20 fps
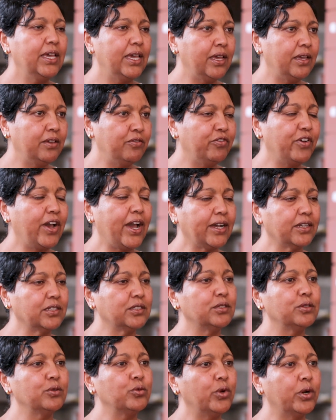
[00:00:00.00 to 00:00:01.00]
In
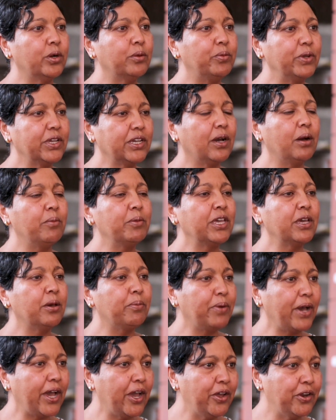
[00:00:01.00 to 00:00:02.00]
fact, we're becoming a
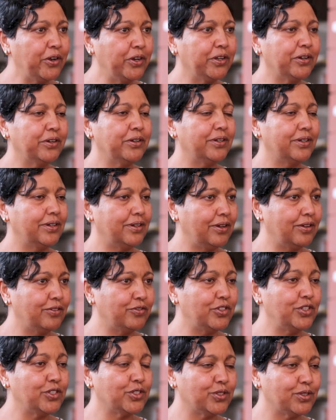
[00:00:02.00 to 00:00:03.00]
pioneer
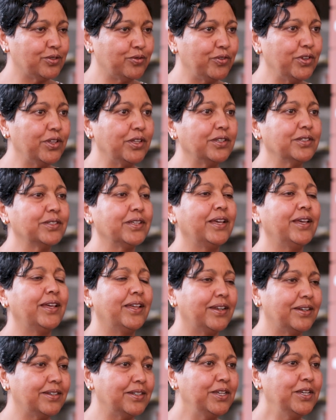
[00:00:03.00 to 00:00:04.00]
of this field,
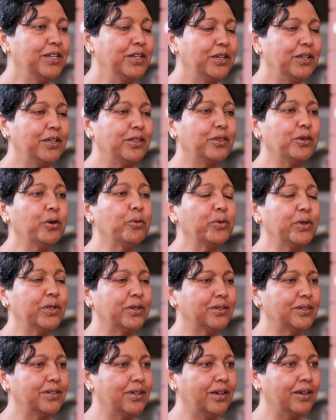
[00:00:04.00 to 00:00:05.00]
and
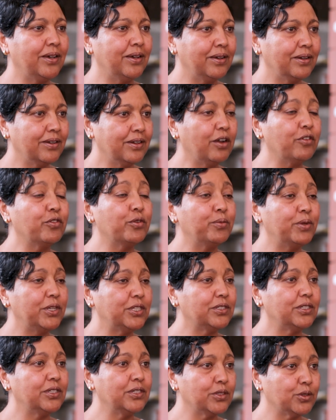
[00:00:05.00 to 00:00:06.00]
Ethiopian
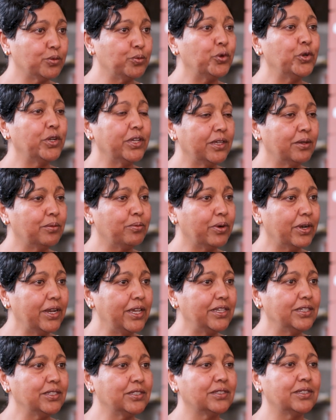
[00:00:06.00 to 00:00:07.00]
government is putting in
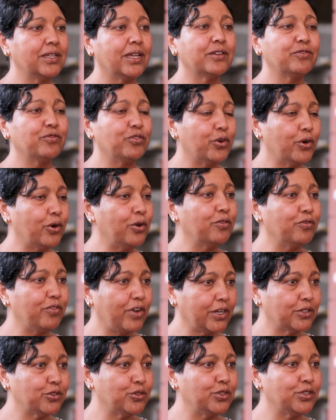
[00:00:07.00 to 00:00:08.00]
place that for all
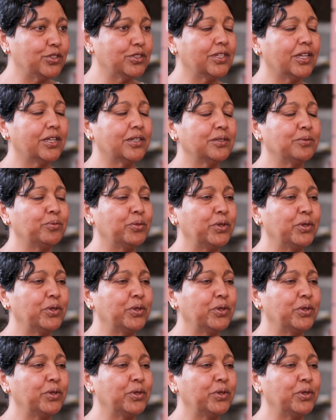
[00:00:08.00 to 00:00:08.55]
factories that are